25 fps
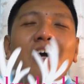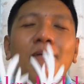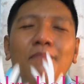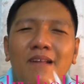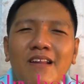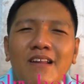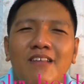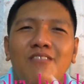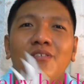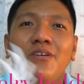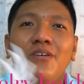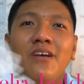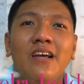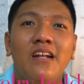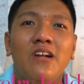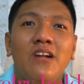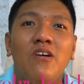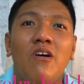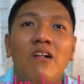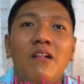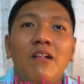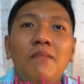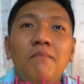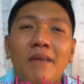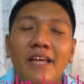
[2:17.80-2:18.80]
Japanese you can
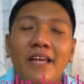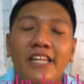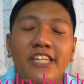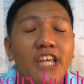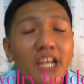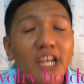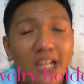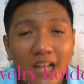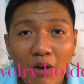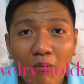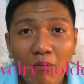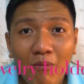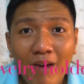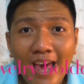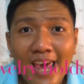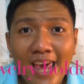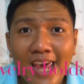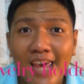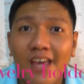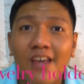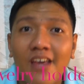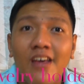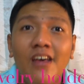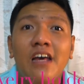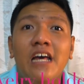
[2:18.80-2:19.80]
call mecha
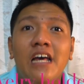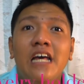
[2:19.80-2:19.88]
kawaii.